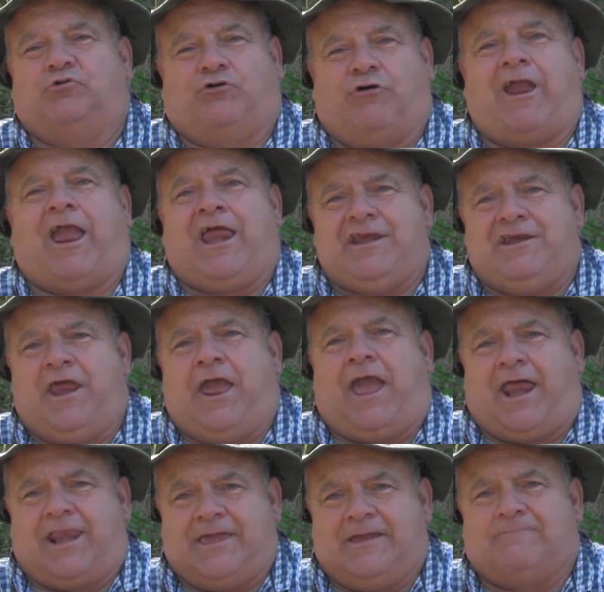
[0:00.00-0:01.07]

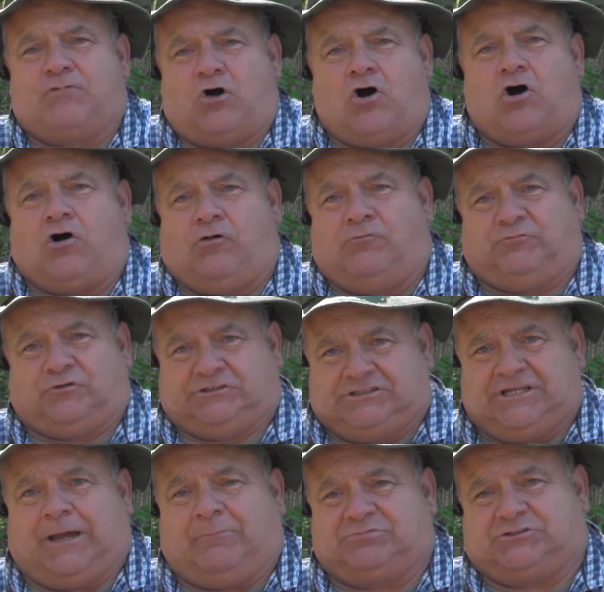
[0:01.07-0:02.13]
granddaddy of all for
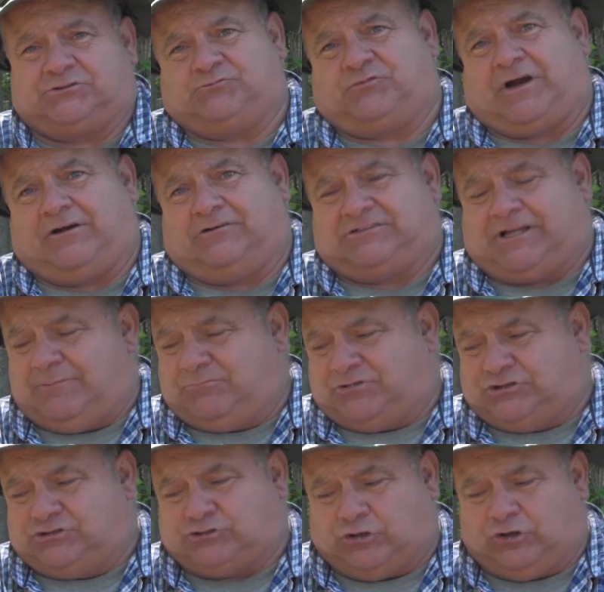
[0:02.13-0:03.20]
tips as far as I'm
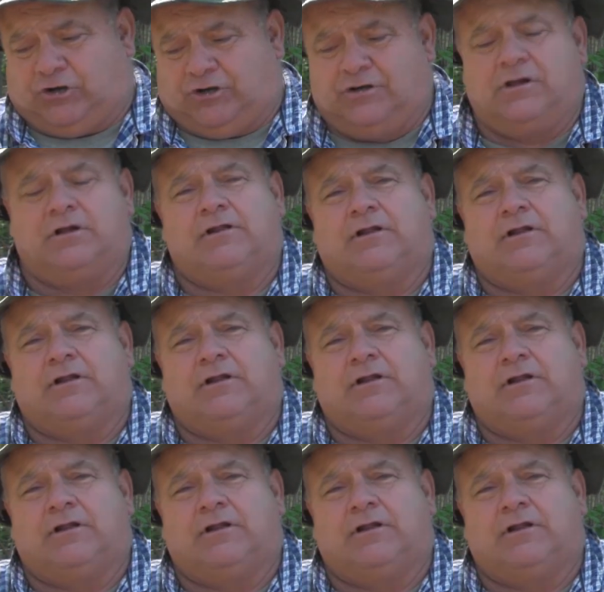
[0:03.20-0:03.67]
concerned